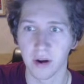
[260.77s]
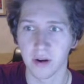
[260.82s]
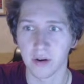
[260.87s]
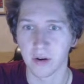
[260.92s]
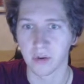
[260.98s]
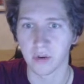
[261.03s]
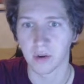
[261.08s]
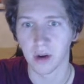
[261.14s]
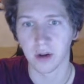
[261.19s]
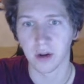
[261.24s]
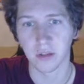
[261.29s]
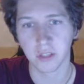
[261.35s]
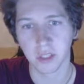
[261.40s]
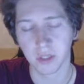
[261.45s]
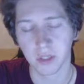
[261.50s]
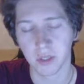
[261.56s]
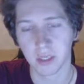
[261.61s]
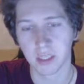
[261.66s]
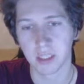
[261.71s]
know.
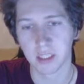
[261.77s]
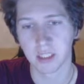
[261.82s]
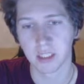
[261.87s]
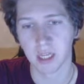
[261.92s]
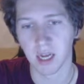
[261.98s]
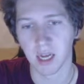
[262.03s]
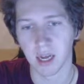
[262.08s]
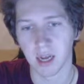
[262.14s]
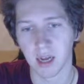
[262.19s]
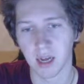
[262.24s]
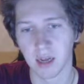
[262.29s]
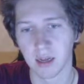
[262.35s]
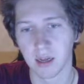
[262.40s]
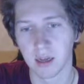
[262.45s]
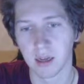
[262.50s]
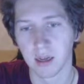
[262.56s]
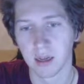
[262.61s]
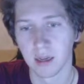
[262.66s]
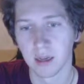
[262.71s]
Carousel is
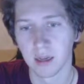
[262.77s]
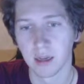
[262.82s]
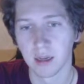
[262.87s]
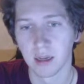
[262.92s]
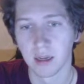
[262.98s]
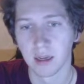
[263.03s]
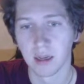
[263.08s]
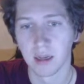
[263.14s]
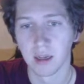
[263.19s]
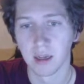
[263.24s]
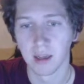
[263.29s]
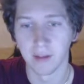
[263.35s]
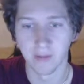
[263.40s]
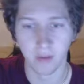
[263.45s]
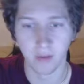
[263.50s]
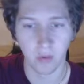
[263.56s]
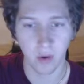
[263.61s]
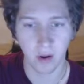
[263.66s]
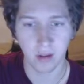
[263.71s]
if
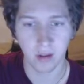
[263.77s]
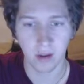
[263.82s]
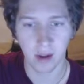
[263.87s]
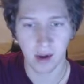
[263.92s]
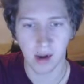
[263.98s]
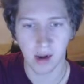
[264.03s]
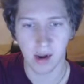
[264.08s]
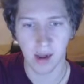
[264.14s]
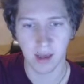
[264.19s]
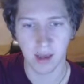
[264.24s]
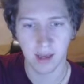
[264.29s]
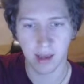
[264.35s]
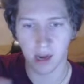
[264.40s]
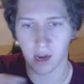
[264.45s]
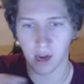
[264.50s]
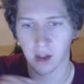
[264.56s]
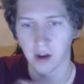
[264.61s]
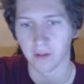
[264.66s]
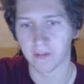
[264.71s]
you're running a lot
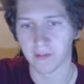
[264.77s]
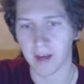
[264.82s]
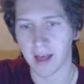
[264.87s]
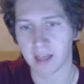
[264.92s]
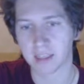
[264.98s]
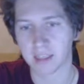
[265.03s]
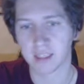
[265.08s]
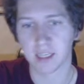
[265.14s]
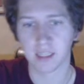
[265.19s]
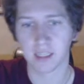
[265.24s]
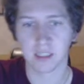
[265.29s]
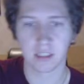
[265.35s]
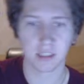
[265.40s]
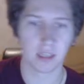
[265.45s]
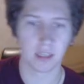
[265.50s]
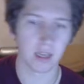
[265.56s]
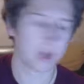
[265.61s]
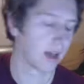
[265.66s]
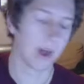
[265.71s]
of
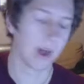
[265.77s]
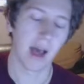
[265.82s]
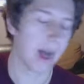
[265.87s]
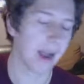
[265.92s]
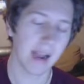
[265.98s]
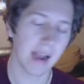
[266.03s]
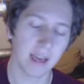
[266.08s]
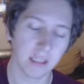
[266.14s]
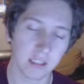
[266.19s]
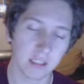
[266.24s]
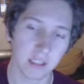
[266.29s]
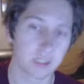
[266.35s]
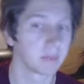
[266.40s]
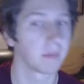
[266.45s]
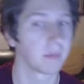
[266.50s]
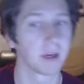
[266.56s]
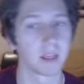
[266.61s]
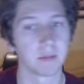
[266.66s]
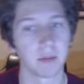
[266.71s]
assets, allies, it
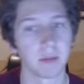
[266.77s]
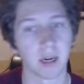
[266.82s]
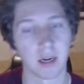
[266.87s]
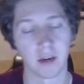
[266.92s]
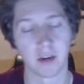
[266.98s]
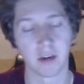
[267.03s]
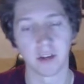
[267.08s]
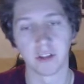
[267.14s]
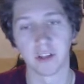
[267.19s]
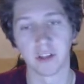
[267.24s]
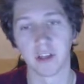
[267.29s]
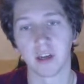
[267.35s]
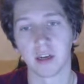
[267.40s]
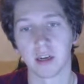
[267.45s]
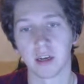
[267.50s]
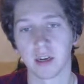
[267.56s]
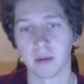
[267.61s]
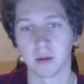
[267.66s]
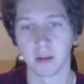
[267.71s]
might be a
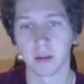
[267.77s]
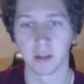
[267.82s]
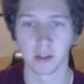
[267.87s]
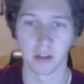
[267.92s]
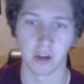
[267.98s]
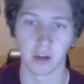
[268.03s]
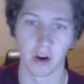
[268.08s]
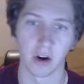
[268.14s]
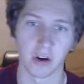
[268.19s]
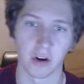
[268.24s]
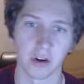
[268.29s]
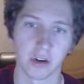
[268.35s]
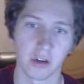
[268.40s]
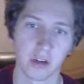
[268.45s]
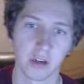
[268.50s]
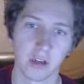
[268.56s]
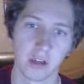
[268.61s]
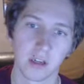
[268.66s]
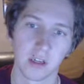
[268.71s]
good card.
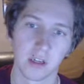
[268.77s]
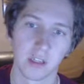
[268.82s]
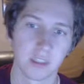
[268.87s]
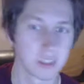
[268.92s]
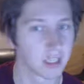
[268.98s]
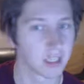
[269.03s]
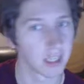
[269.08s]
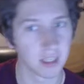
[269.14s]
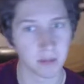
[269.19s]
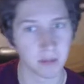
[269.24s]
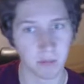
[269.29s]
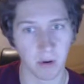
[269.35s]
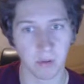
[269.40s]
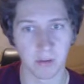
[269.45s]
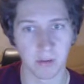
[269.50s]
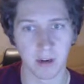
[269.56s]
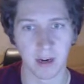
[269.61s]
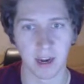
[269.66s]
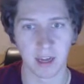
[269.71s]
Skids
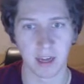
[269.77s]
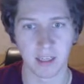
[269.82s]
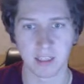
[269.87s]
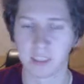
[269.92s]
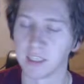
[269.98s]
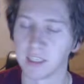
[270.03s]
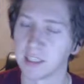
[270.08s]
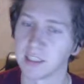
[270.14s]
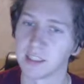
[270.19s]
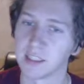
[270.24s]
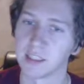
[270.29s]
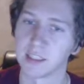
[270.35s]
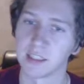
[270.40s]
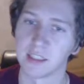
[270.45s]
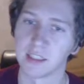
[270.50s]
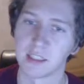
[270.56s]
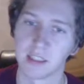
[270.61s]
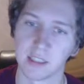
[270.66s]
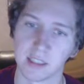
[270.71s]
probably like it.
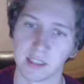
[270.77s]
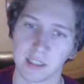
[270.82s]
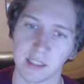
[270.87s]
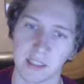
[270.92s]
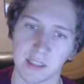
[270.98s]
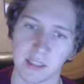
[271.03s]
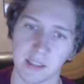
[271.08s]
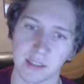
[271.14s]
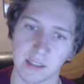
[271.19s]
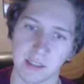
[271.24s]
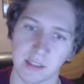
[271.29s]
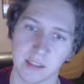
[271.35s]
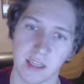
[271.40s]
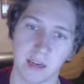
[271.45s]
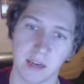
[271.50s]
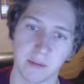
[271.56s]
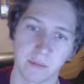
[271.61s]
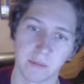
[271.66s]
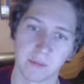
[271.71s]

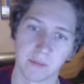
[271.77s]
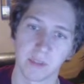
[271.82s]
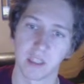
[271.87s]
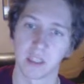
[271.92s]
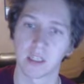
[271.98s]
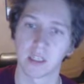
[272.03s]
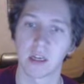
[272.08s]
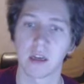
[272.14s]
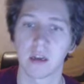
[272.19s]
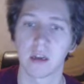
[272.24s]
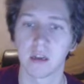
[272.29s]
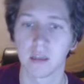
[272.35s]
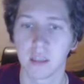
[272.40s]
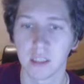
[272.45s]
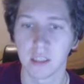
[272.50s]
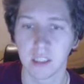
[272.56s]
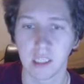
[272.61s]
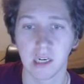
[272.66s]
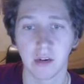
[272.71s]
Yeah, it's
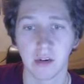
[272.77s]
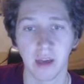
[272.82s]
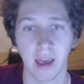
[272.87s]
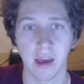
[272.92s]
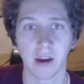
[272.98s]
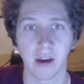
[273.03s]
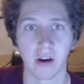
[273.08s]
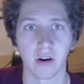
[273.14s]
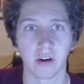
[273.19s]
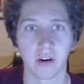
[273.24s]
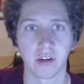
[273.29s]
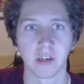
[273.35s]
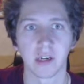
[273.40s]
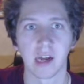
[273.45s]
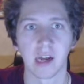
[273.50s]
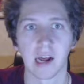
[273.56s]
an okay card. I